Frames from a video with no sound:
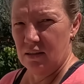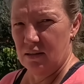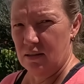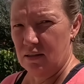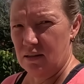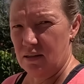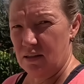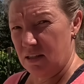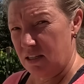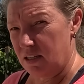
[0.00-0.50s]

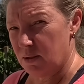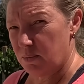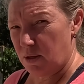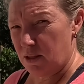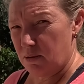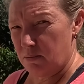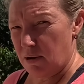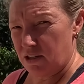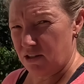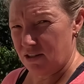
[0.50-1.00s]
So this is where
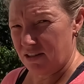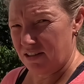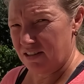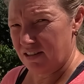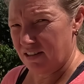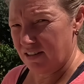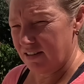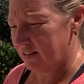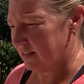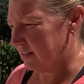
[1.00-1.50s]
the magic
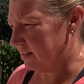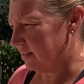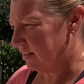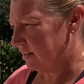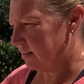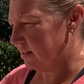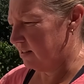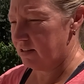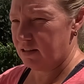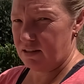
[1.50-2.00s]
starts.
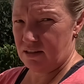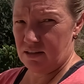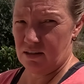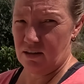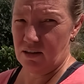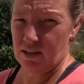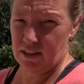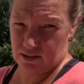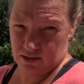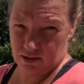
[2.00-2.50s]
This is
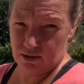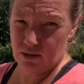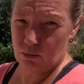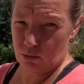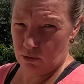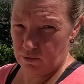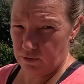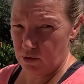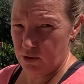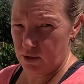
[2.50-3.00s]
like the
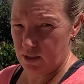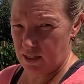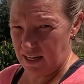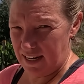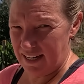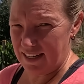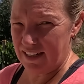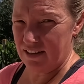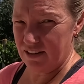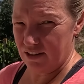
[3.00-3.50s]
reverse
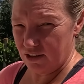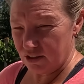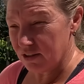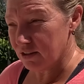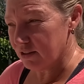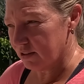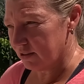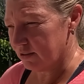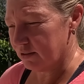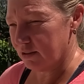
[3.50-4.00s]
air
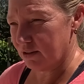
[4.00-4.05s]
conditioner